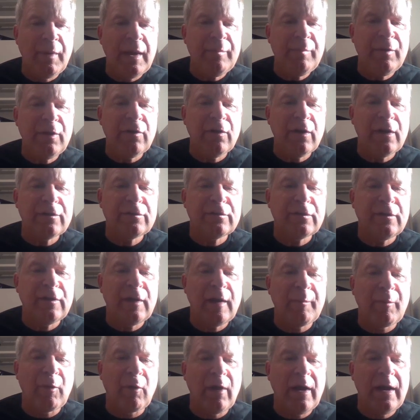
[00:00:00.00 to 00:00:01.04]
maybe lesson
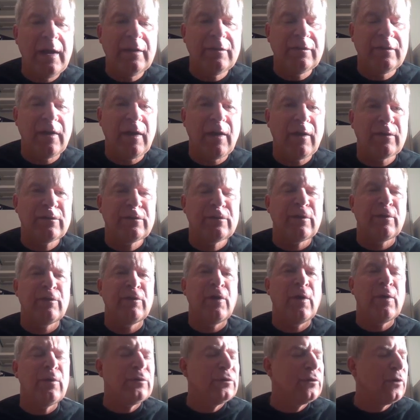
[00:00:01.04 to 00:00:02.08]
number 8 there. So
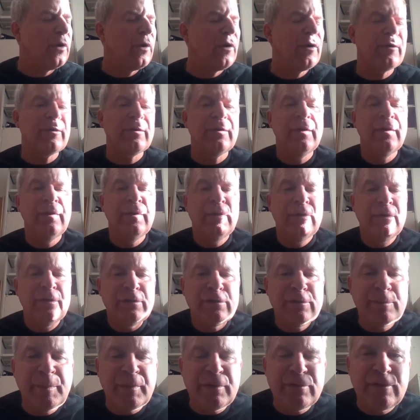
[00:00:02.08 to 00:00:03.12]
those are
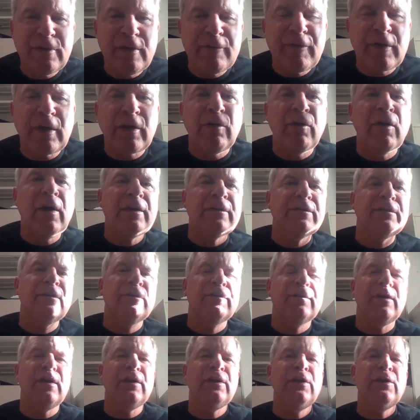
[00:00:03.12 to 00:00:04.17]
specific
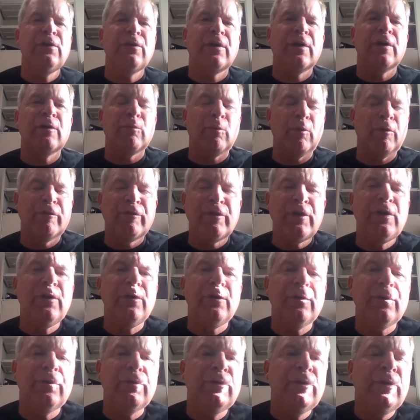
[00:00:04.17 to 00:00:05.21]
lessons that you can
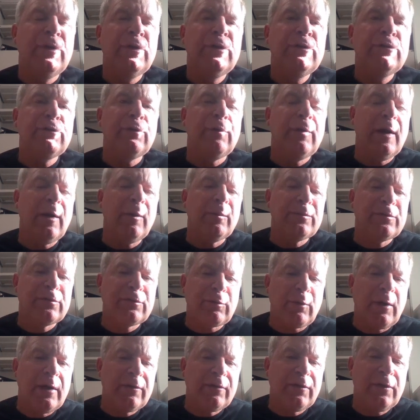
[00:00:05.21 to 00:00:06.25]
review to help
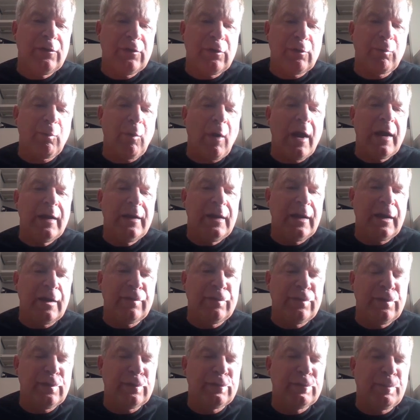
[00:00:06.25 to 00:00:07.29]
strengthen your writing
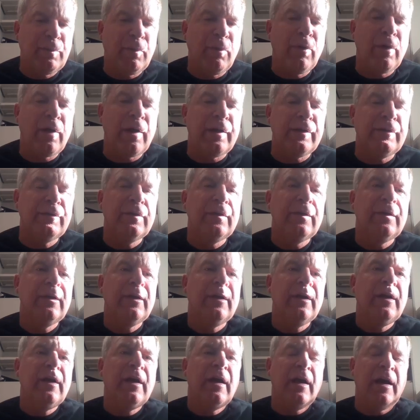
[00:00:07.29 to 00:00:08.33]
at this point.
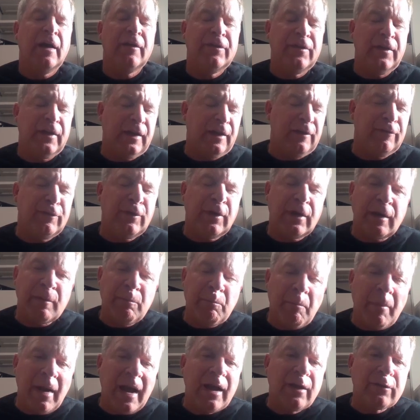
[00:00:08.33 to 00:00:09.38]
I think if you
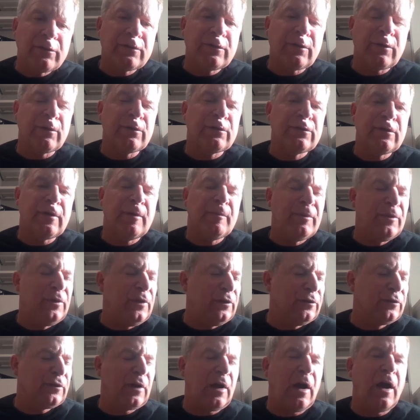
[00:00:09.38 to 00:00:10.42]
can master some of
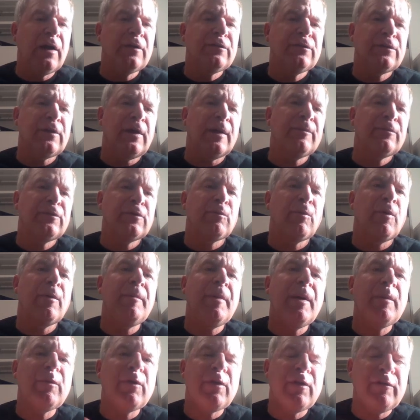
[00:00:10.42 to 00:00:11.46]
these concepts and
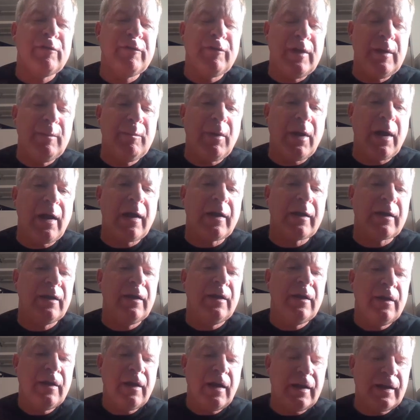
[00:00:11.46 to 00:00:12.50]
remember the feedback
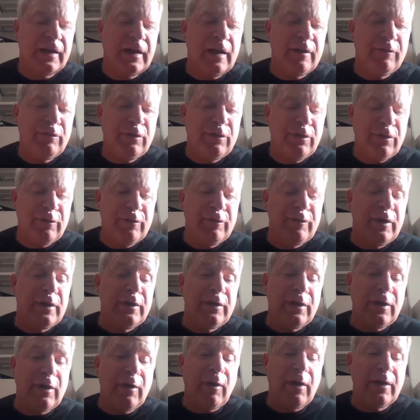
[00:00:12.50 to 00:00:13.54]
I gave you in the
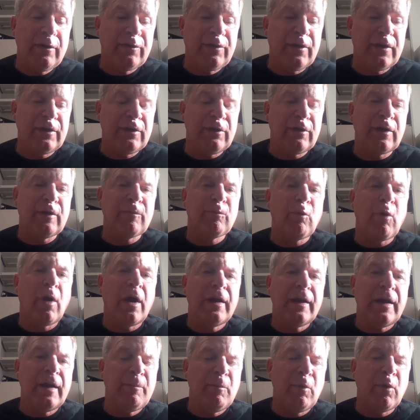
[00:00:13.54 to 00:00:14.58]
video, I think you can
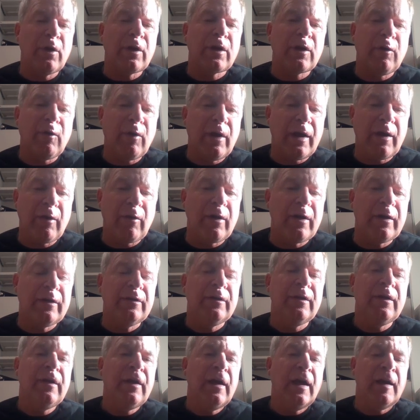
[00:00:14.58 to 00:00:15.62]
write a more
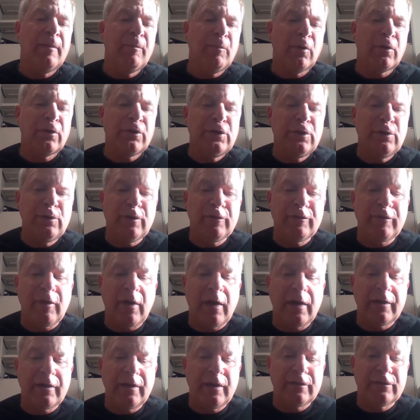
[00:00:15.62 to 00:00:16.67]
coherent, a more
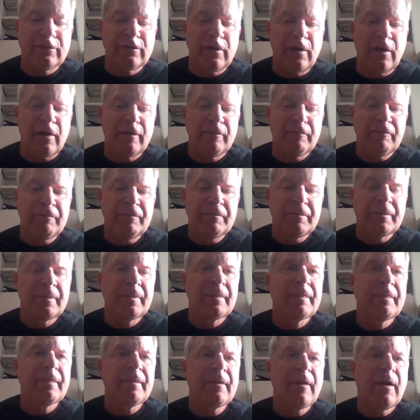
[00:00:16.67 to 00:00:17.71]
unified essay.
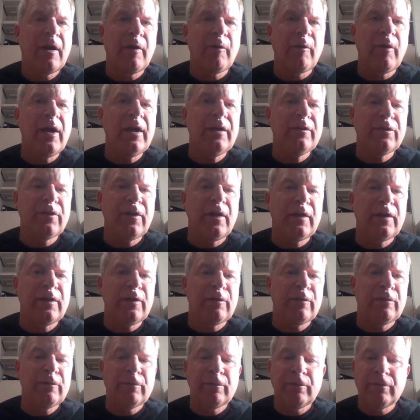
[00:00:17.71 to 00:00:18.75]
All right, thank
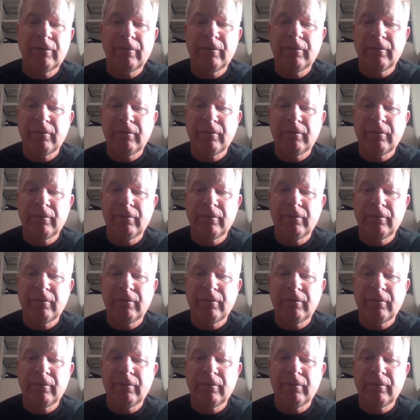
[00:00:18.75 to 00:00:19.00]
you.